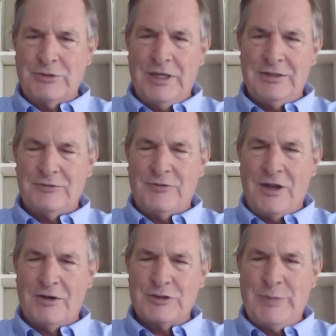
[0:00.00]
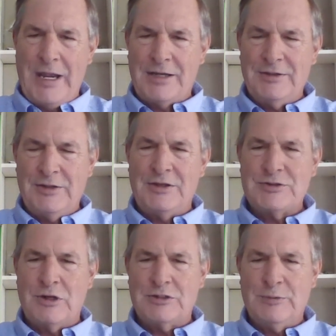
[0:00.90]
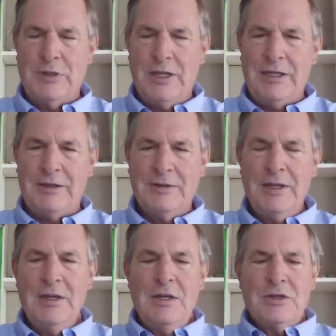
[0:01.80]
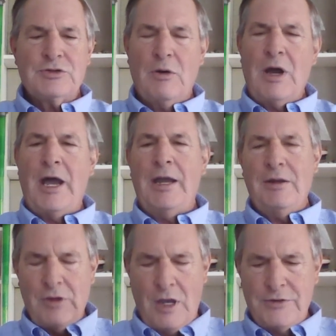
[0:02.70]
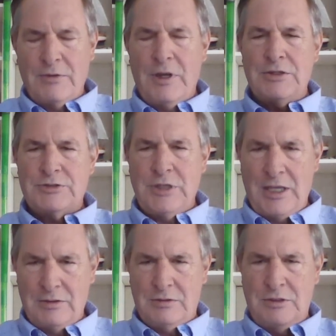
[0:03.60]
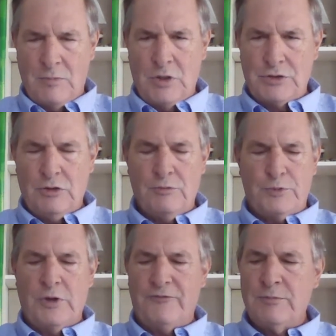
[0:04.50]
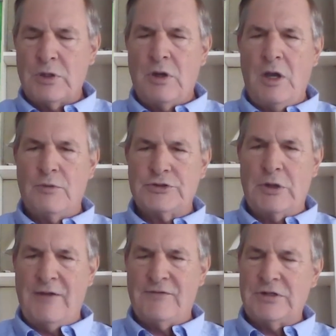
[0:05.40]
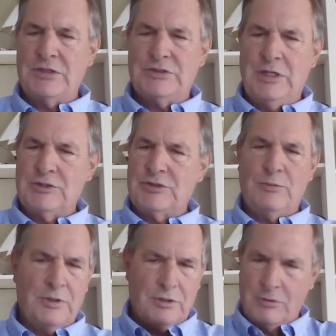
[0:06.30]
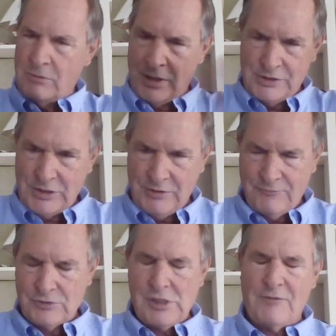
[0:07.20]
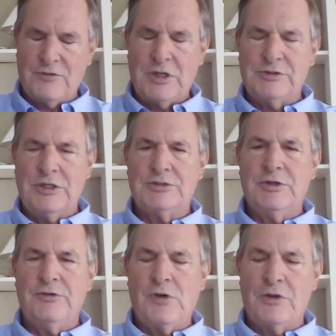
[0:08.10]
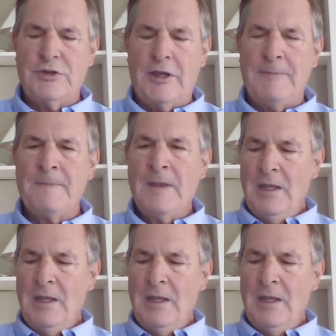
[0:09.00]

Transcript: great that Frogger's back, and then they start to play it. So I had authorized that commercial. Griffin Bacall was our advertising agency, one of the greatest advertising agency of all time.